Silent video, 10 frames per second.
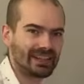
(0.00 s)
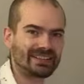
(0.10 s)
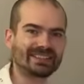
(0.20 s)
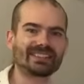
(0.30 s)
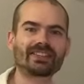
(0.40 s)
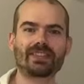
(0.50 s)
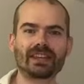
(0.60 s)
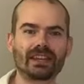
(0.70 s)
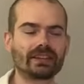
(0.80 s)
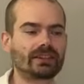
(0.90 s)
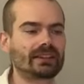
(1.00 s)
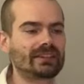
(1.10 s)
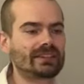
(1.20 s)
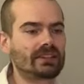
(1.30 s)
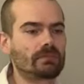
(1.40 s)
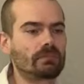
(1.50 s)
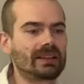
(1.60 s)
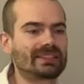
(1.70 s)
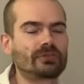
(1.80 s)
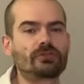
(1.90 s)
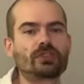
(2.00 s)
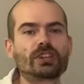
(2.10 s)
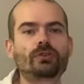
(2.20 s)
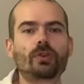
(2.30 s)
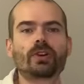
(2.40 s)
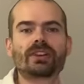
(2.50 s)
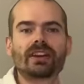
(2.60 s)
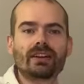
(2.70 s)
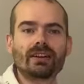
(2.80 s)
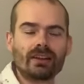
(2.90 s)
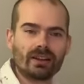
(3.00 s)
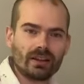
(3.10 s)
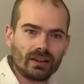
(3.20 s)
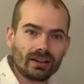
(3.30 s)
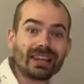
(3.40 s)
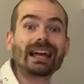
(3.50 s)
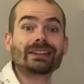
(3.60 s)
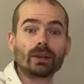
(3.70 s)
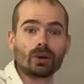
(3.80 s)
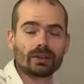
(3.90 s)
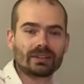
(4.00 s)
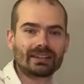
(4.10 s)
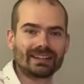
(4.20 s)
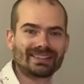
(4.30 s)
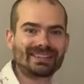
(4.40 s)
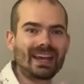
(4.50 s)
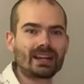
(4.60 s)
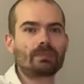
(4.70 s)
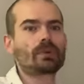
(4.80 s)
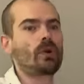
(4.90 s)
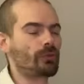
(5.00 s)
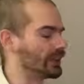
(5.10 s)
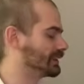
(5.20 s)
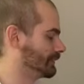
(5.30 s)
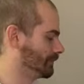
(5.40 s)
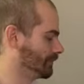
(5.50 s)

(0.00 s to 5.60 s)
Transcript: That is the thing, that is the, let's say, fee for the landlord. That's their profit.